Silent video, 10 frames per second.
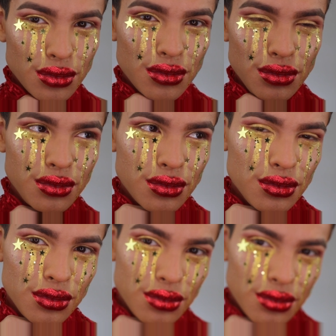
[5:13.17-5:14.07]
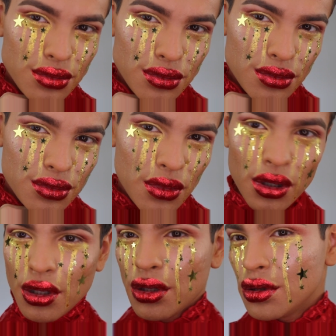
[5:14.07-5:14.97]
your way down to the smaller
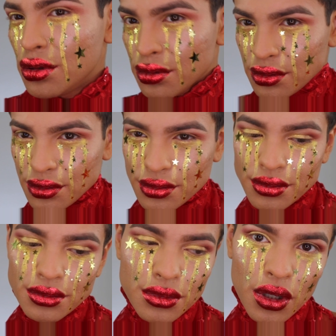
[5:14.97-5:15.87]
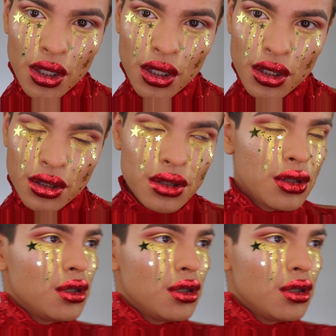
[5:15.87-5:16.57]
ones, filling in any spaces.